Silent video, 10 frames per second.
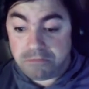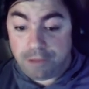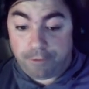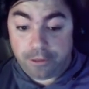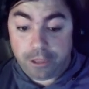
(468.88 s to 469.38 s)

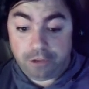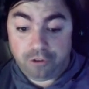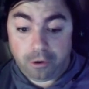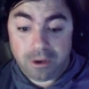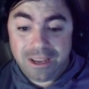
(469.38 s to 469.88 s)
different things
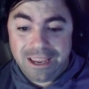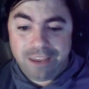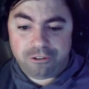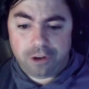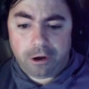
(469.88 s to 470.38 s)
here.
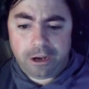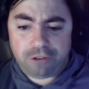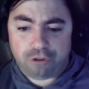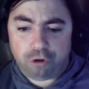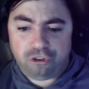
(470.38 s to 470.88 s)
Is there an
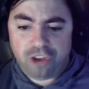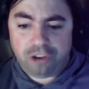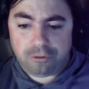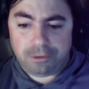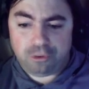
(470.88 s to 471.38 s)

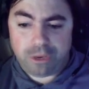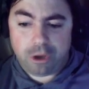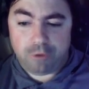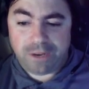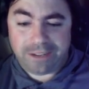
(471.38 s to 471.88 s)
association between
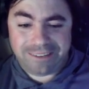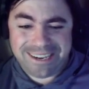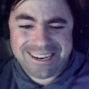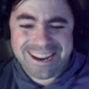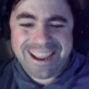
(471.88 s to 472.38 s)

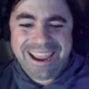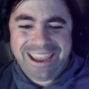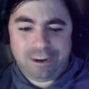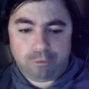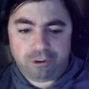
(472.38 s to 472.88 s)
COVID-19
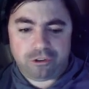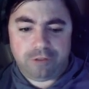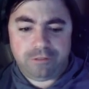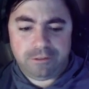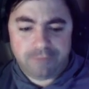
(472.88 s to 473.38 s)
and the risk
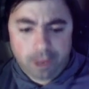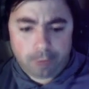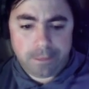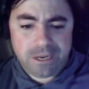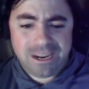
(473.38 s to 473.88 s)
of
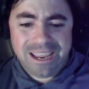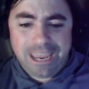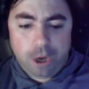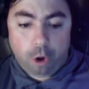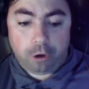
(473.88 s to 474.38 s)
developing
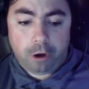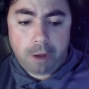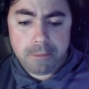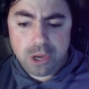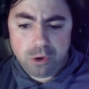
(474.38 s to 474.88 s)
an
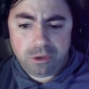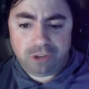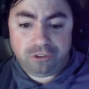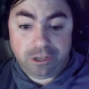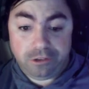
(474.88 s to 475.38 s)
autoimmune
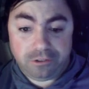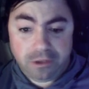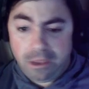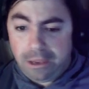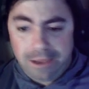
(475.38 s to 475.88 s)
disease?
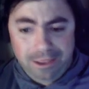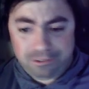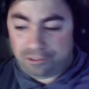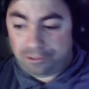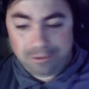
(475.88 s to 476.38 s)

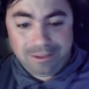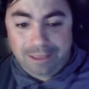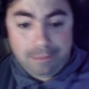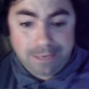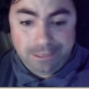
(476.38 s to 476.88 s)
Yes.
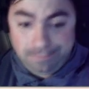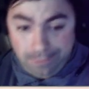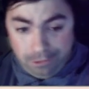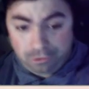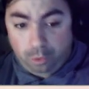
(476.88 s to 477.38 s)
I mean,
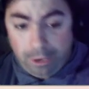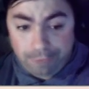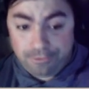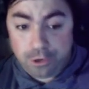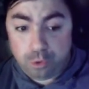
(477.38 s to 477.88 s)
there's quite a
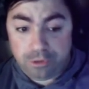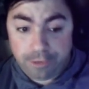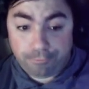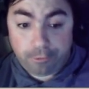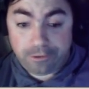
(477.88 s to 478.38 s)
few
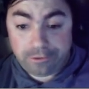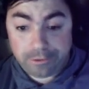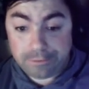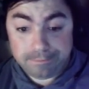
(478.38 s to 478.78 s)
different